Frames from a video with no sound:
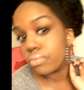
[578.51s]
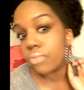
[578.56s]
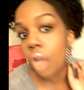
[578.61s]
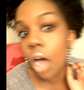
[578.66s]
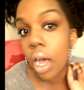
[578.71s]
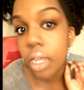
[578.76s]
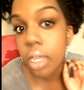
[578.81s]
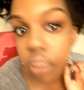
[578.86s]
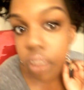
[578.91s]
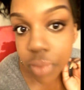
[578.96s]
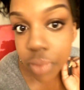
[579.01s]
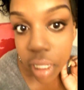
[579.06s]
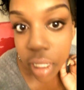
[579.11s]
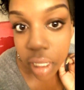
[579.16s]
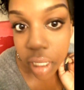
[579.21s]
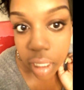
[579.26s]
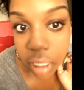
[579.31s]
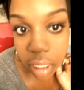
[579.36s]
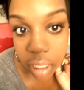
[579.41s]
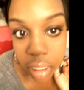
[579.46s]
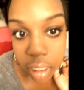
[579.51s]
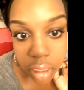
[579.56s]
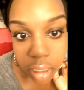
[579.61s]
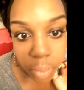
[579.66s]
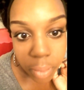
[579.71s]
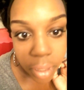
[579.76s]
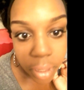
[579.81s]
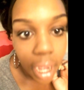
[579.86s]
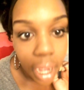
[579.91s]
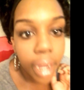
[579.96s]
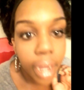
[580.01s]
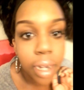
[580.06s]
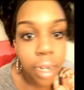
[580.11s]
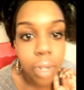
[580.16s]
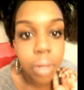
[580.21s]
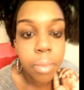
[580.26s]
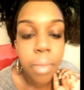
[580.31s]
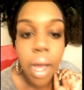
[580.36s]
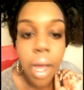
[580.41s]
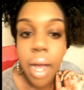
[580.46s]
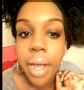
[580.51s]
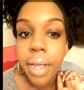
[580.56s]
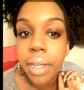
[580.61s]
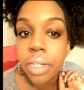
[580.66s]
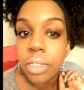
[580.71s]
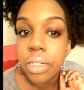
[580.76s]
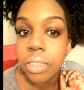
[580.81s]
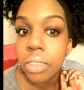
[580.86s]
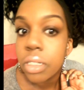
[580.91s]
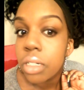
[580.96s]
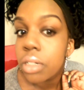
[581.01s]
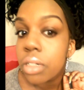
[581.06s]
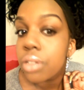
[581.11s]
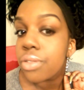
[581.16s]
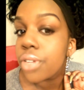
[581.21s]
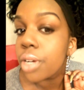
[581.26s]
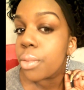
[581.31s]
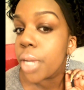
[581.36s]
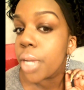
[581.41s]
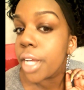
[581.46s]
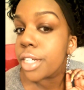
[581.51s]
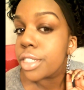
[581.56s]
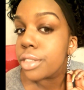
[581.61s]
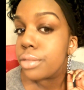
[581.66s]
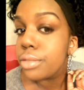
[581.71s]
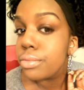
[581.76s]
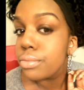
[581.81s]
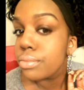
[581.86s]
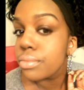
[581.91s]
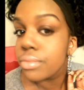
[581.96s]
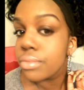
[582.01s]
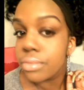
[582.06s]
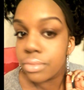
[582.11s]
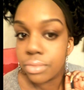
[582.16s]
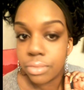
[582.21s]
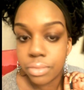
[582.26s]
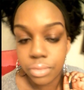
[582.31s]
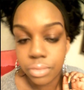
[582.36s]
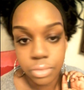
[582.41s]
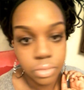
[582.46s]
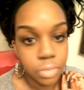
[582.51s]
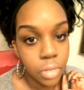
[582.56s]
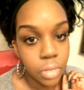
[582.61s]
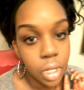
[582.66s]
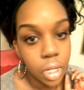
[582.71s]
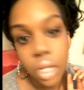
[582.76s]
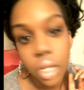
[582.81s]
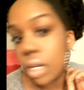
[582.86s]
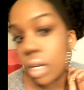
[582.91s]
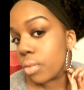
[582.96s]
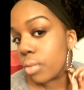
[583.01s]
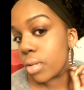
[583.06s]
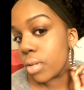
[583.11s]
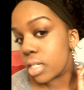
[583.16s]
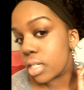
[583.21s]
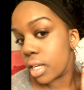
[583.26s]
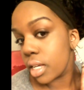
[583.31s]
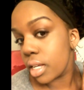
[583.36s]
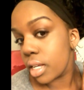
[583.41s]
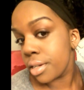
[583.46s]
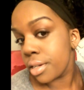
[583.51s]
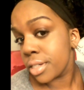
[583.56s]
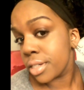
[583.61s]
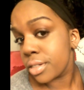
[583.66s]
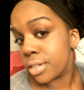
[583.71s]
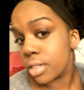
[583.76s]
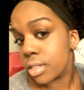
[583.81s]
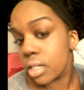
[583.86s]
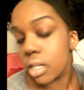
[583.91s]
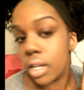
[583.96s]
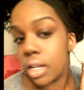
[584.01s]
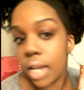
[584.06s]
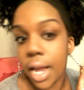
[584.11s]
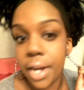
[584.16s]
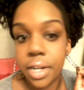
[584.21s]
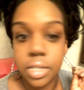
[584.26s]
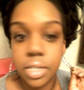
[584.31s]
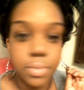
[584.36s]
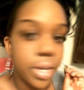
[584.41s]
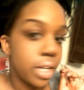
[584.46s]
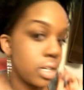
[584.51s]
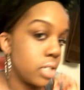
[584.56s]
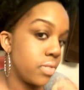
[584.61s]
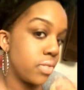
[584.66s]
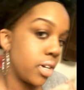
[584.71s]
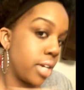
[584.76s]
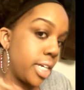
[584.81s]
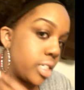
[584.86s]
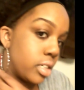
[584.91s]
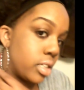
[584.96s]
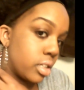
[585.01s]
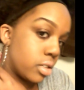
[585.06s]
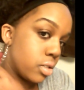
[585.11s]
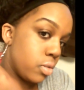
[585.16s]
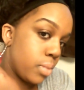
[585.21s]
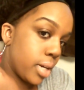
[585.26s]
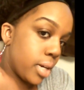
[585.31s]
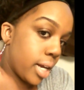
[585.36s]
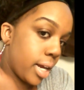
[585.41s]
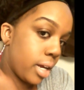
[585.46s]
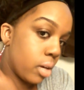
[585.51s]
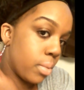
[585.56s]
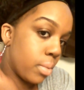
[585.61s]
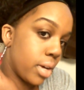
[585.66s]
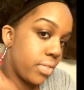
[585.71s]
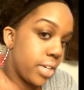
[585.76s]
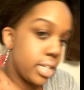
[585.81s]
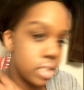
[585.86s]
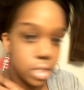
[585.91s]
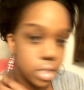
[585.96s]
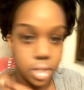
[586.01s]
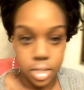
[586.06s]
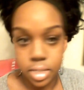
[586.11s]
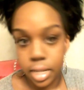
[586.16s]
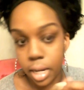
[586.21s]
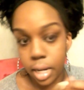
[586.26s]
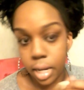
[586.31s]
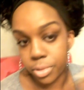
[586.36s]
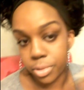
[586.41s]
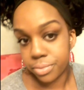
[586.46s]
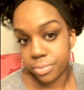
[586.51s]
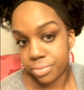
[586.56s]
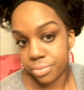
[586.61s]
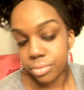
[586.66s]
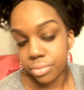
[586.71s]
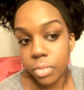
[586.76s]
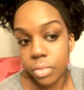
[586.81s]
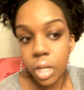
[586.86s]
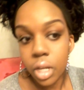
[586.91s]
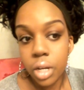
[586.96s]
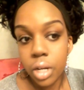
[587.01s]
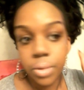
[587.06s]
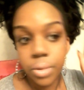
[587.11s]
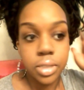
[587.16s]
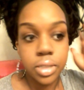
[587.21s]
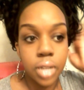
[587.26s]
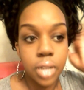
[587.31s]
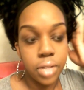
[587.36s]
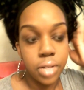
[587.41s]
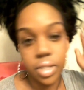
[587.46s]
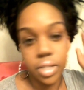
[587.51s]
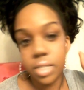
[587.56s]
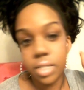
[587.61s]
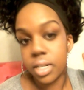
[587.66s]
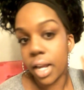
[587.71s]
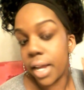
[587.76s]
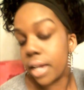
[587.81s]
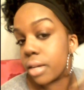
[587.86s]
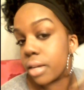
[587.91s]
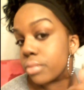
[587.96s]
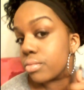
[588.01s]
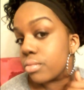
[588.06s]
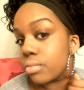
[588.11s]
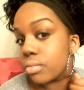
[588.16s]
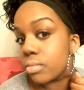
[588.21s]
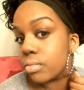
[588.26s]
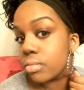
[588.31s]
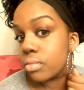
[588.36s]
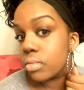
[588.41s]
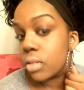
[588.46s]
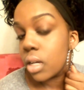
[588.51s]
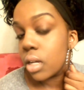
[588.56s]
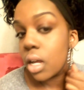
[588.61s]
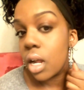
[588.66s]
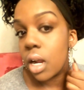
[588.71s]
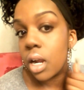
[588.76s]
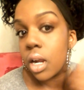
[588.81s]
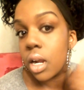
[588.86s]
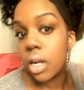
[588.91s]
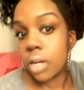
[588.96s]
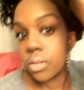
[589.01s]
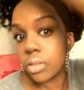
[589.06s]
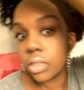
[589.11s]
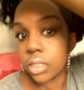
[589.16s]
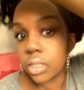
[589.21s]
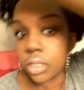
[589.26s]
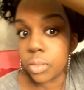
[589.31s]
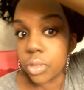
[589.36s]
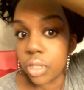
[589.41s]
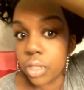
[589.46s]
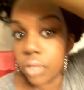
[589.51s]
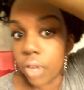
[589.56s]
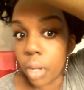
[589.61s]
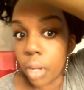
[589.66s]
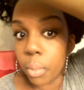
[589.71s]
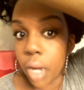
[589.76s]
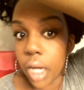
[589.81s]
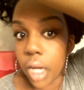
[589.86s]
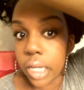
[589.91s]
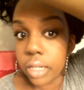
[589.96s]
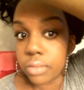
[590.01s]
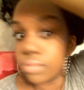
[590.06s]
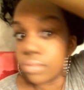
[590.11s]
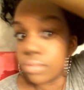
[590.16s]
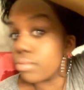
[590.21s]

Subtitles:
awesomely it applied my foundation. Once again, this light is making this foundation look super light on my face in this camera, but it's not even this light. So let me see if I can block it.